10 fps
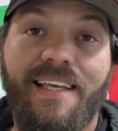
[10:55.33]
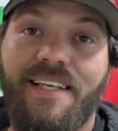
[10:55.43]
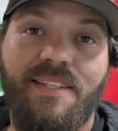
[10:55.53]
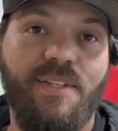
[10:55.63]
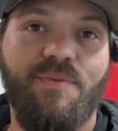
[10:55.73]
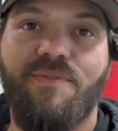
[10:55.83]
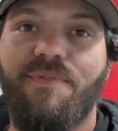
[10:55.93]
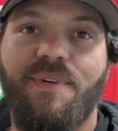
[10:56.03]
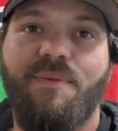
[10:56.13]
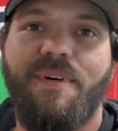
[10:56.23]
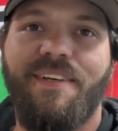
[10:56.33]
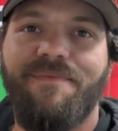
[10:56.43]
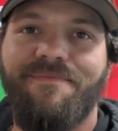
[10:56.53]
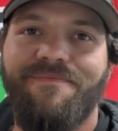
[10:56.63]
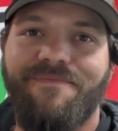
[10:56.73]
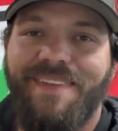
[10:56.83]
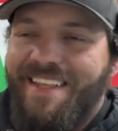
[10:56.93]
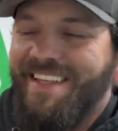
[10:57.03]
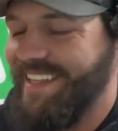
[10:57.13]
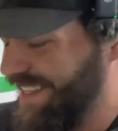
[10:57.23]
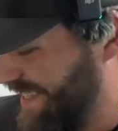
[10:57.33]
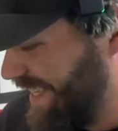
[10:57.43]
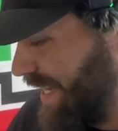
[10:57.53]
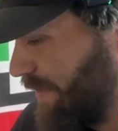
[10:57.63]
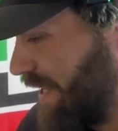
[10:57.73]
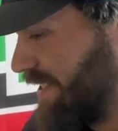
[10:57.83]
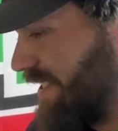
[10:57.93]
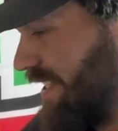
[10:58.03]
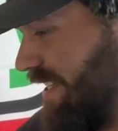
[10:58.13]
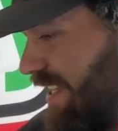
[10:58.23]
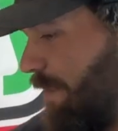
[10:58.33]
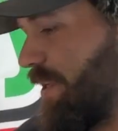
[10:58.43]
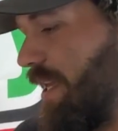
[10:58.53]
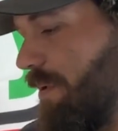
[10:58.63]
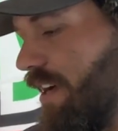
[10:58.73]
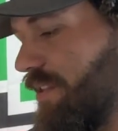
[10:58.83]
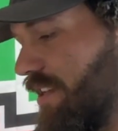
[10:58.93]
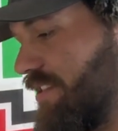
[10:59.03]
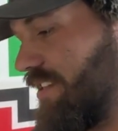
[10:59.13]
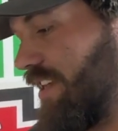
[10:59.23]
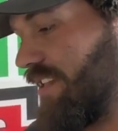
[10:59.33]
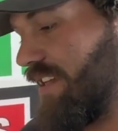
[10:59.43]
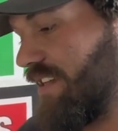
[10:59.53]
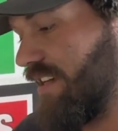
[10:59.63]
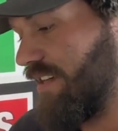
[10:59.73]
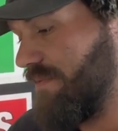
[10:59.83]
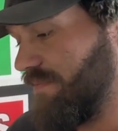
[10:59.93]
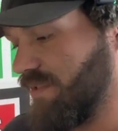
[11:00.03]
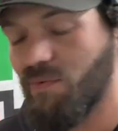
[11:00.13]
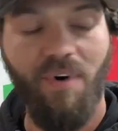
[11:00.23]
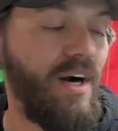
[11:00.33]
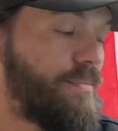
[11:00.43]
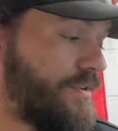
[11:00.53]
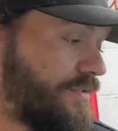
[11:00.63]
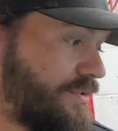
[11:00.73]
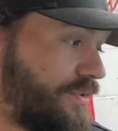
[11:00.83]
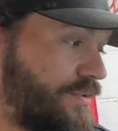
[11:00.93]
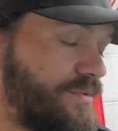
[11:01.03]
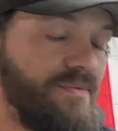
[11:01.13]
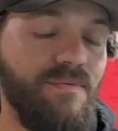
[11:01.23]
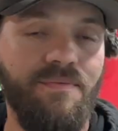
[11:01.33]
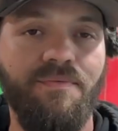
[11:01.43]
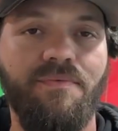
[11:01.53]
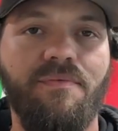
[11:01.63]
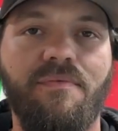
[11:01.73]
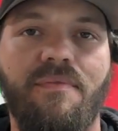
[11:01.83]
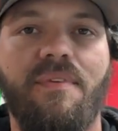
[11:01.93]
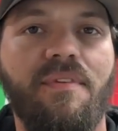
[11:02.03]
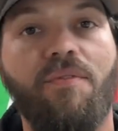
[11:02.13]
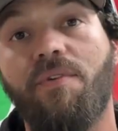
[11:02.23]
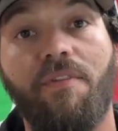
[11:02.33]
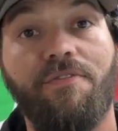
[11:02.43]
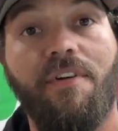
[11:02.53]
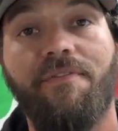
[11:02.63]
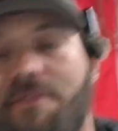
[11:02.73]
guess this one's for you, buddy. Anyways, I'm going to keep an eye on this, and then we'll hop over to doing other stuff.